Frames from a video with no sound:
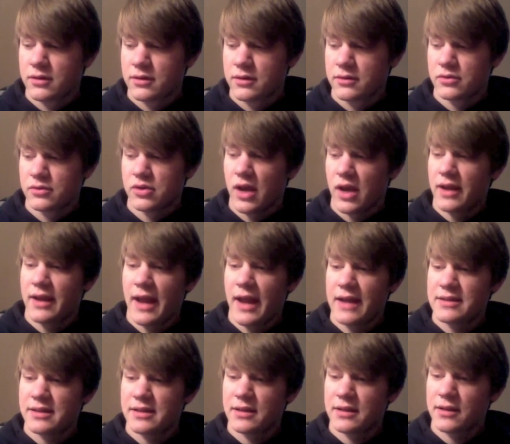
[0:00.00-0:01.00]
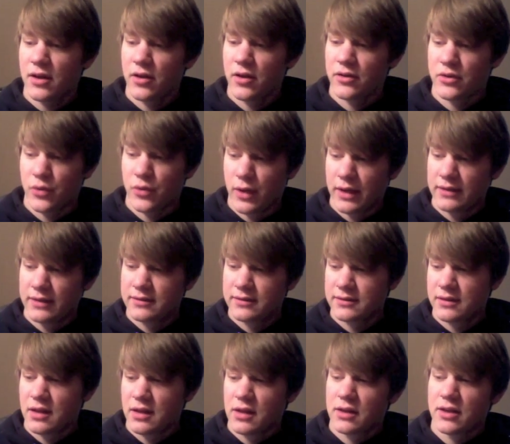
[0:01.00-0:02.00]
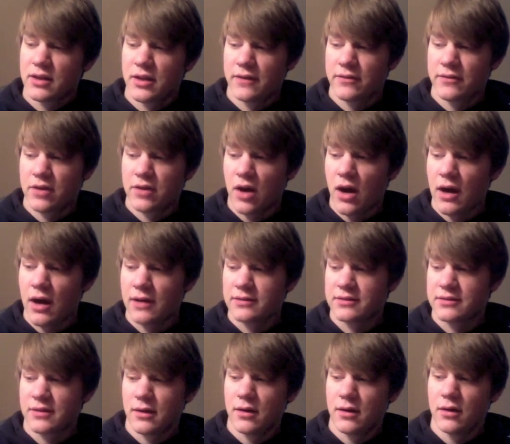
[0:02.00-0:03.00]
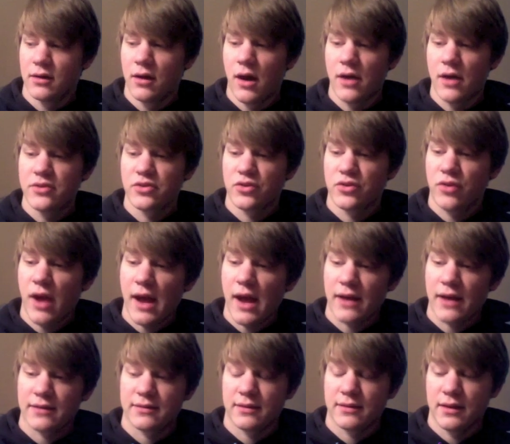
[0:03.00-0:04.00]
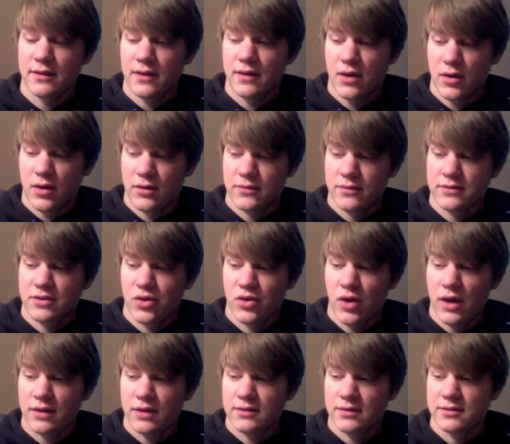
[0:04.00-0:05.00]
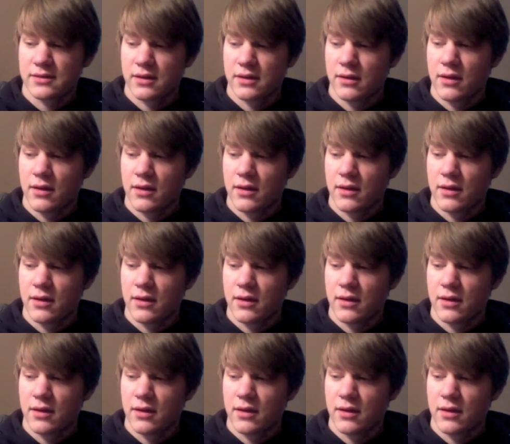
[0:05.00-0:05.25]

Gigantic earthquakes could have caused large cracks in the Earth's crust,